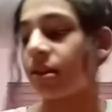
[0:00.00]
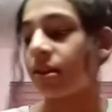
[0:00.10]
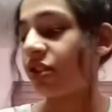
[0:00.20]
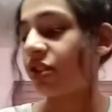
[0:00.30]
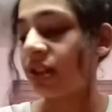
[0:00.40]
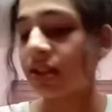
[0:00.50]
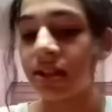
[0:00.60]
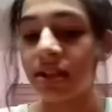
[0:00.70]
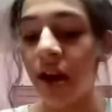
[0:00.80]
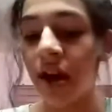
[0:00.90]
She
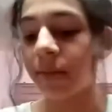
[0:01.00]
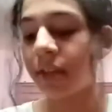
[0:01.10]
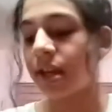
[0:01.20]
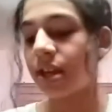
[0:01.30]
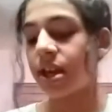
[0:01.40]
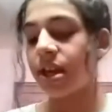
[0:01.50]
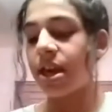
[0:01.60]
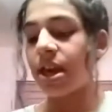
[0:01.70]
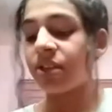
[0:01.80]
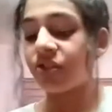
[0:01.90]
said calmly
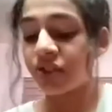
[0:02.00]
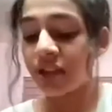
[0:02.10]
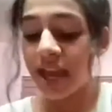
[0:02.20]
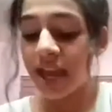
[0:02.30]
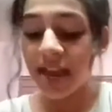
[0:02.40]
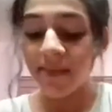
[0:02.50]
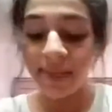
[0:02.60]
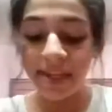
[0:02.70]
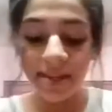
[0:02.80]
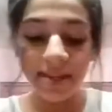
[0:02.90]
as she
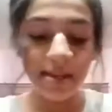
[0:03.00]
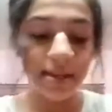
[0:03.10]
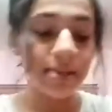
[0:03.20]
emptied